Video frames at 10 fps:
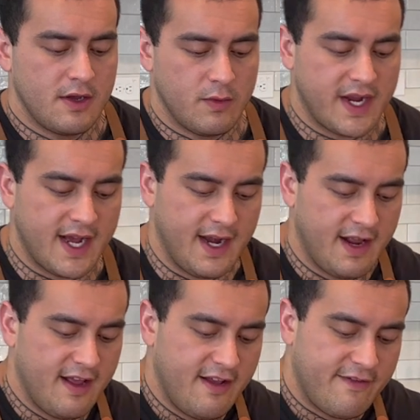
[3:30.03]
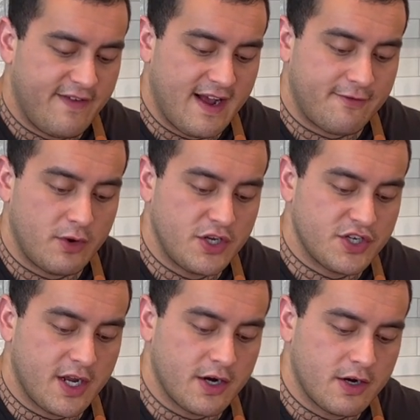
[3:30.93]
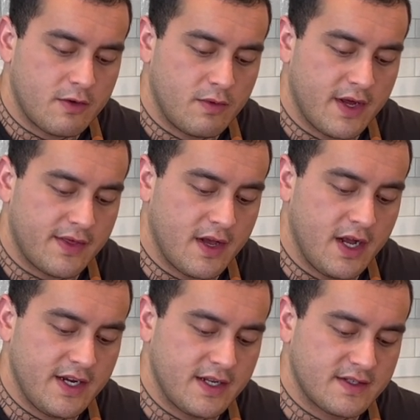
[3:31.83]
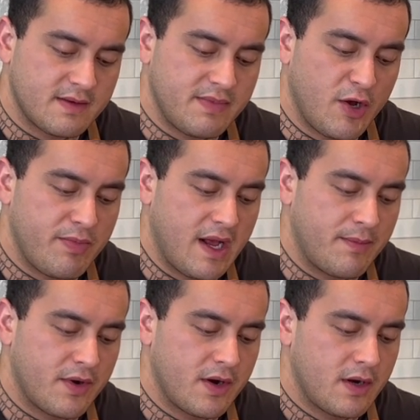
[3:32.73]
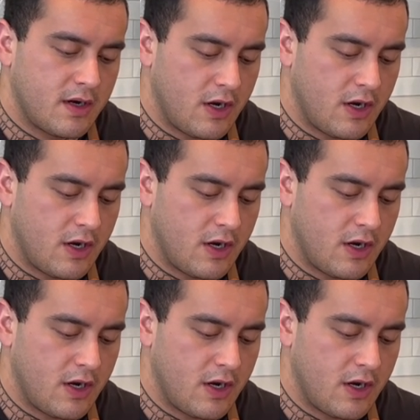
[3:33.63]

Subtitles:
We got fat-free cheddar with onions and bell pepper